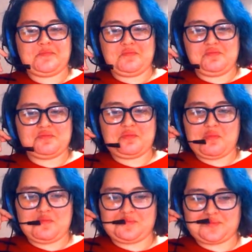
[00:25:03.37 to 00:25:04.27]
yeah,
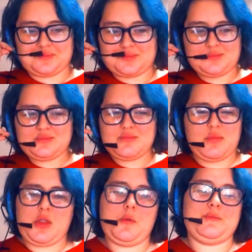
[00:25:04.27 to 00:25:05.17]
just like, "What
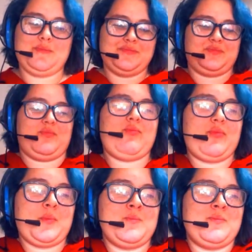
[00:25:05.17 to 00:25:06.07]
are you? You're
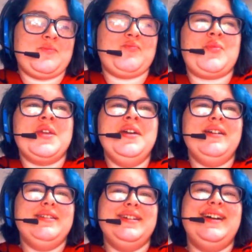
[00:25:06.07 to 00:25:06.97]
so
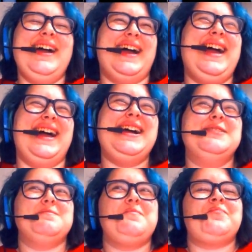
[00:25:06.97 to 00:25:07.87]
cool." And
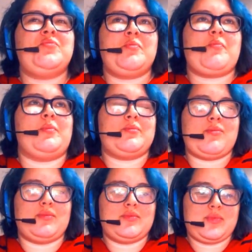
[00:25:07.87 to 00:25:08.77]
Phelan's just
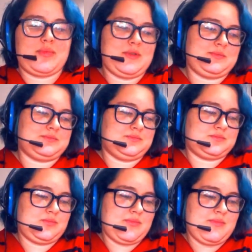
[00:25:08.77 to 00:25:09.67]
standing there like, "What
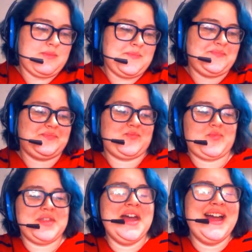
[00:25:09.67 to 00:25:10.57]
the fuck, man?
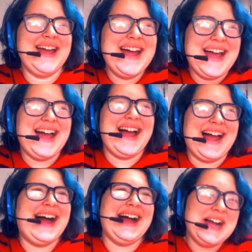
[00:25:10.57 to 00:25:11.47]
You could have just killed
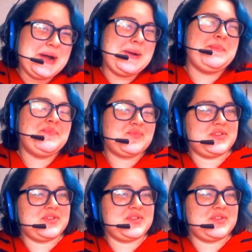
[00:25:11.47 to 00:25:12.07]
my father."